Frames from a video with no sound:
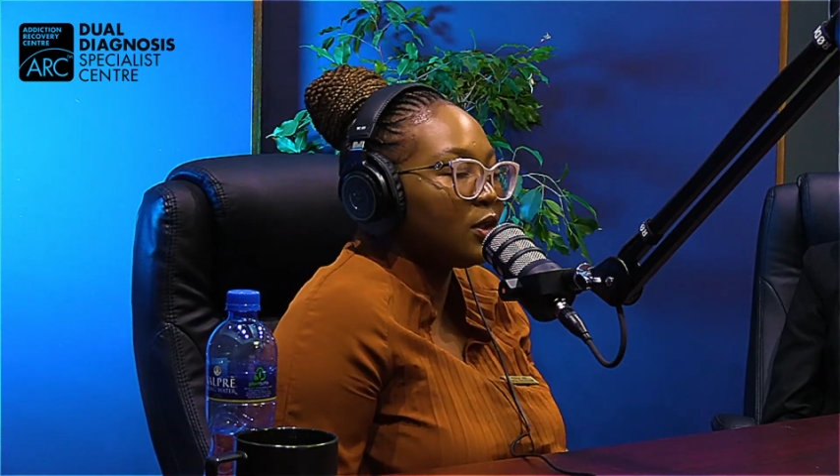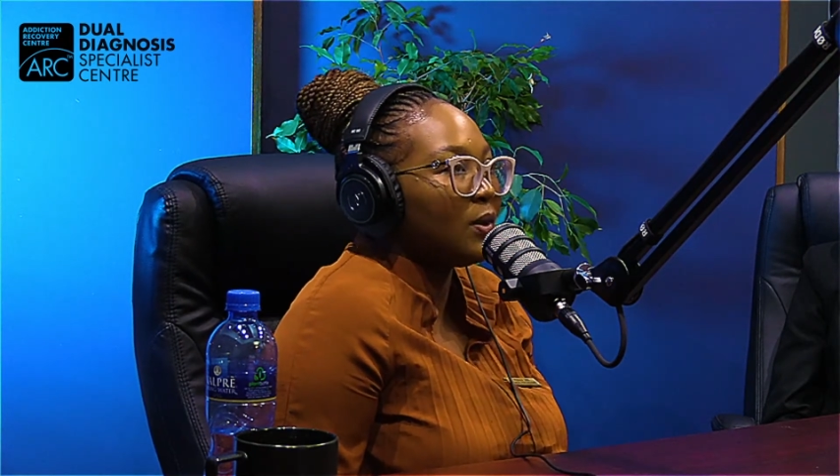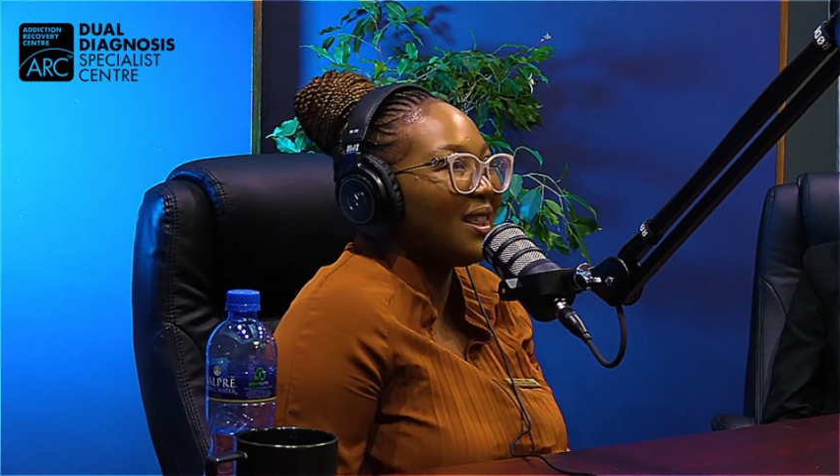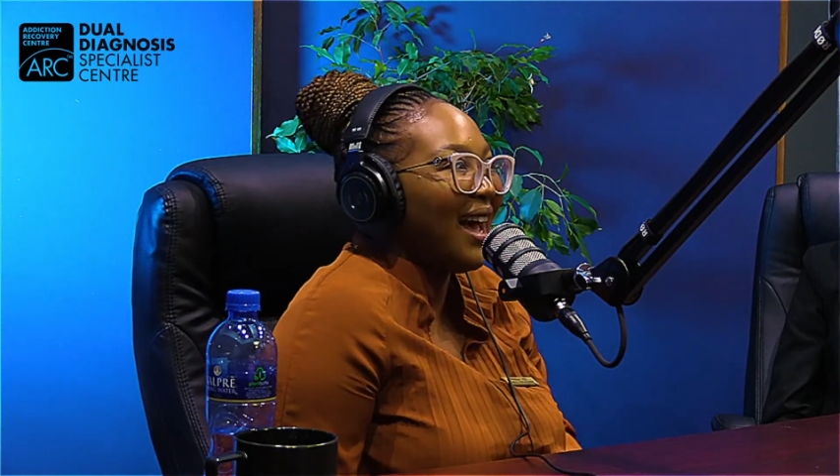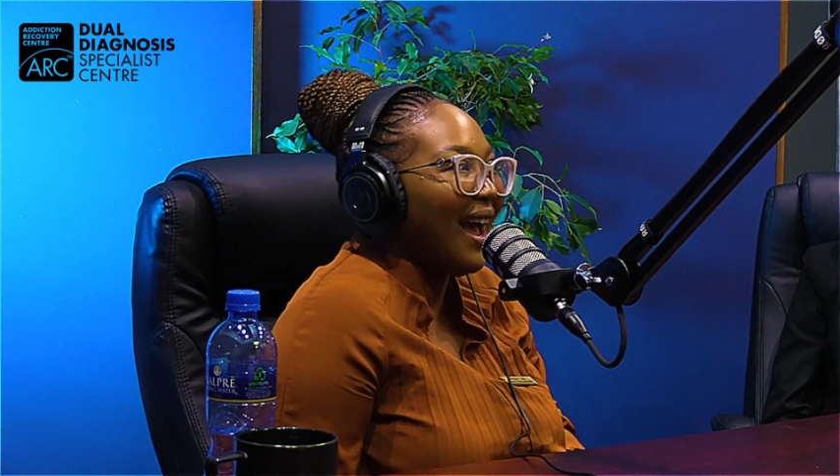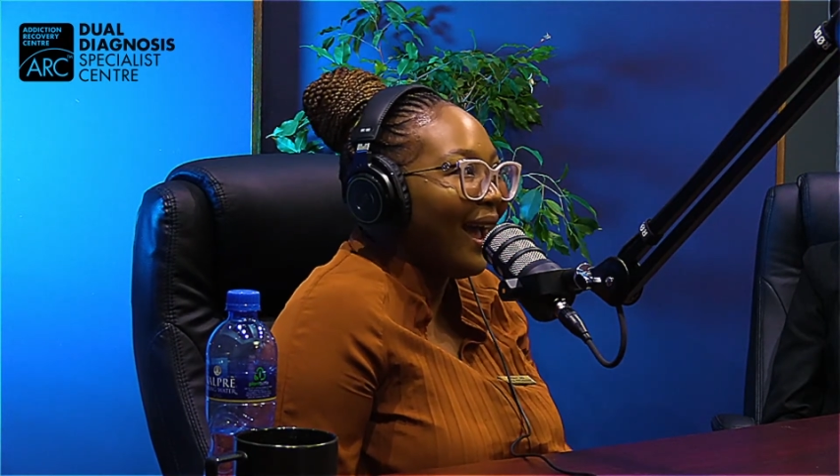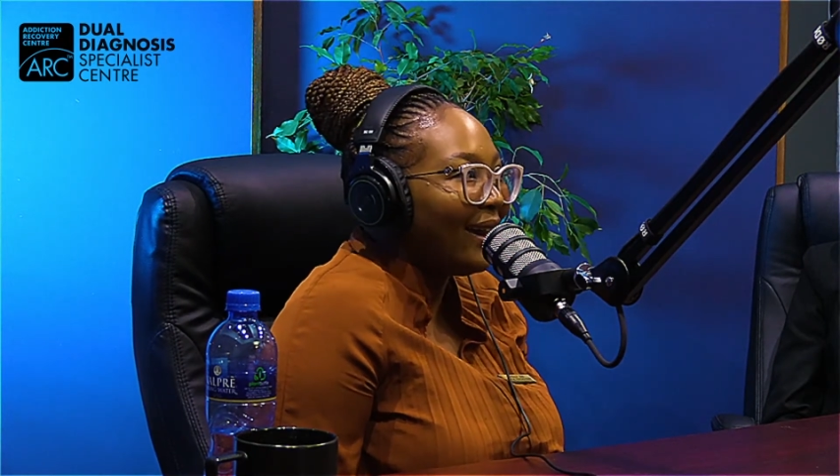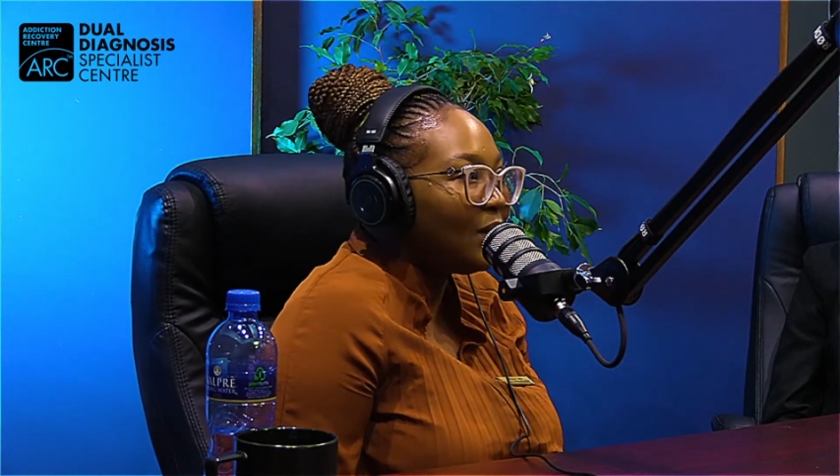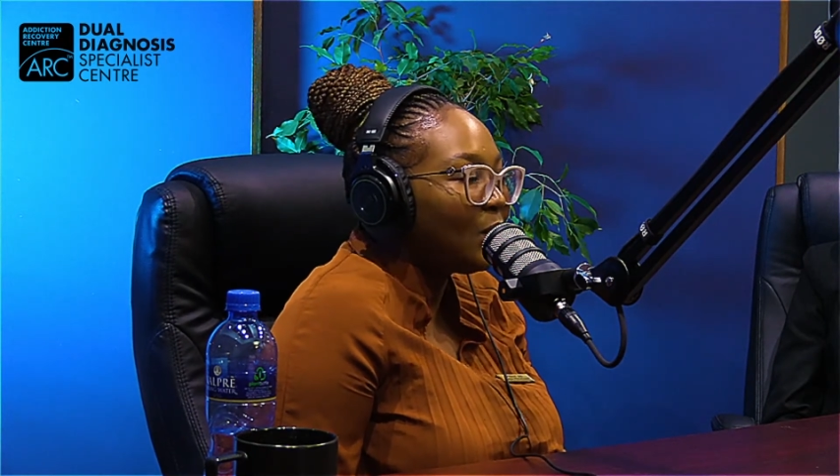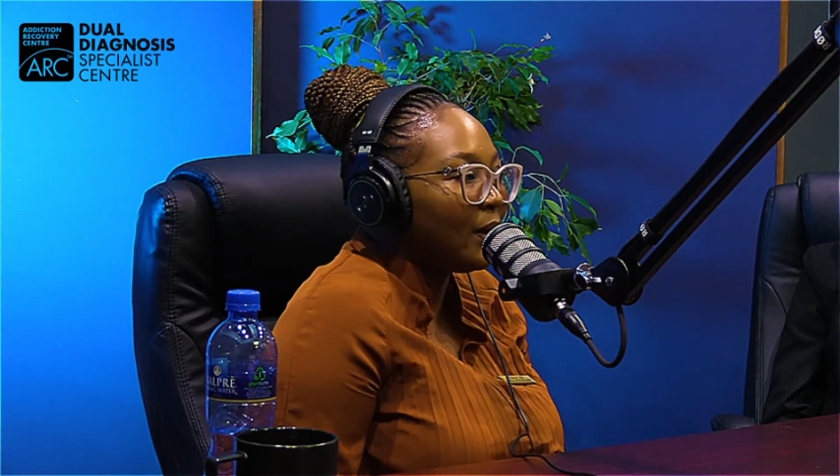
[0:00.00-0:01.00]
with
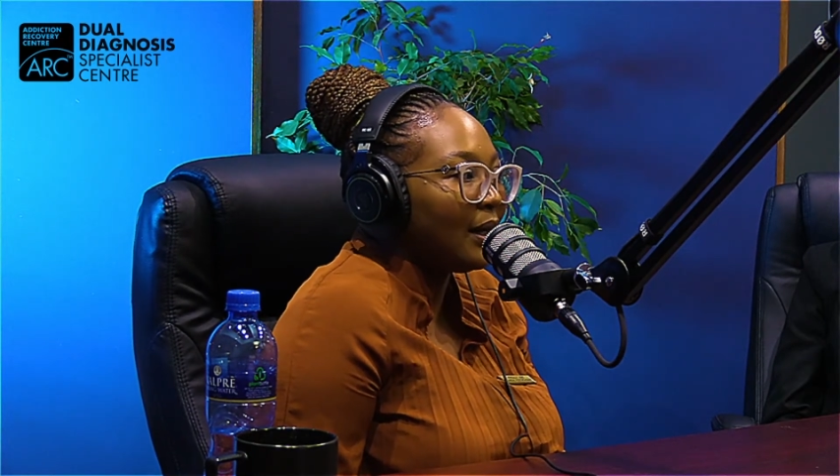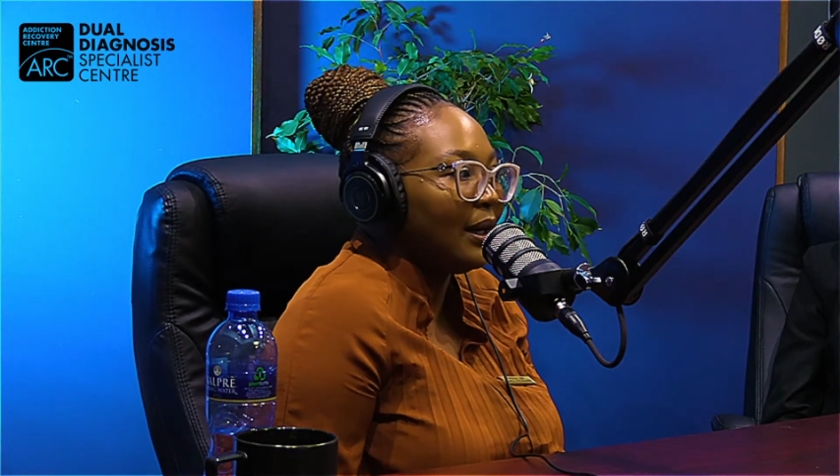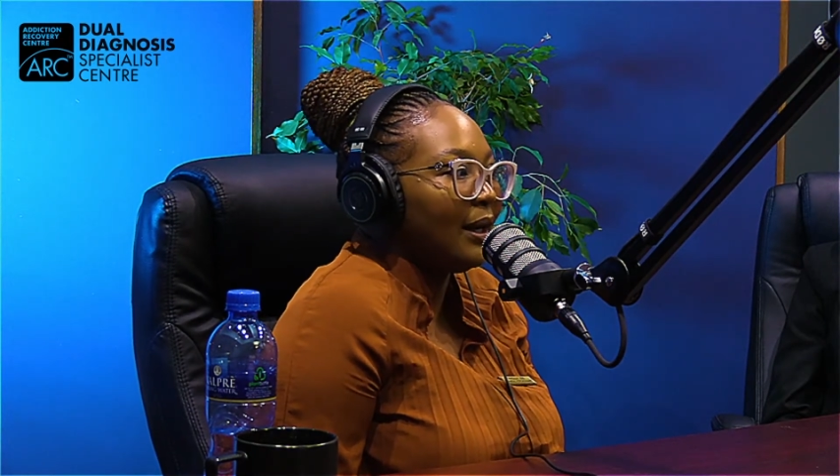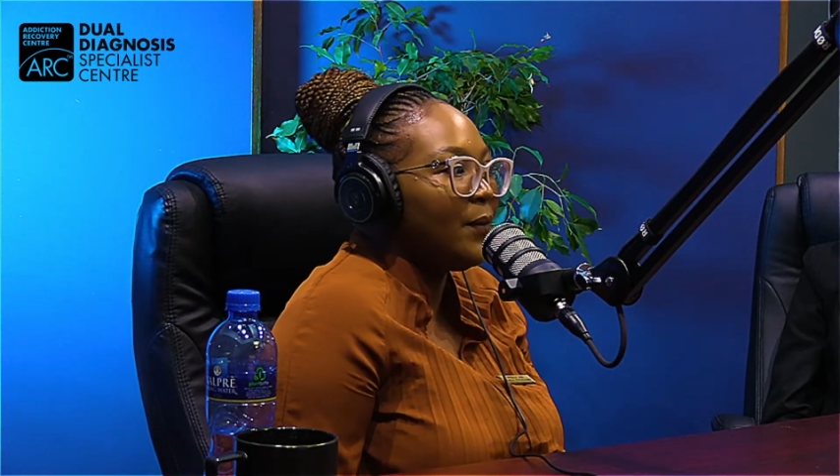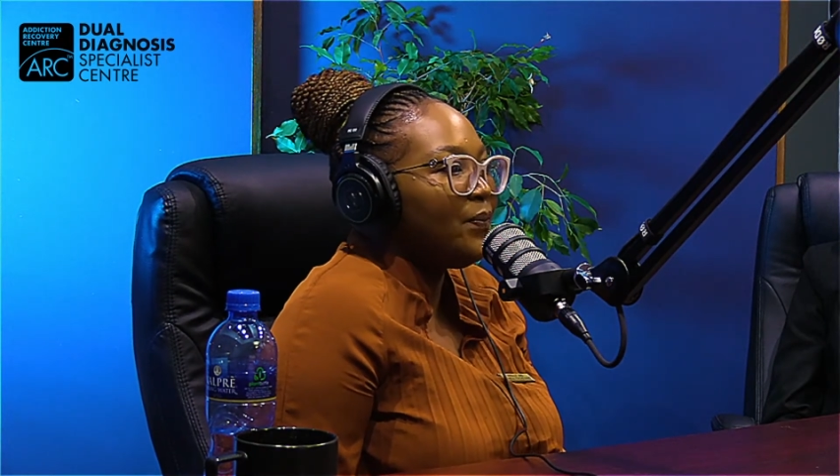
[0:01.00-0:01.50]
adequately,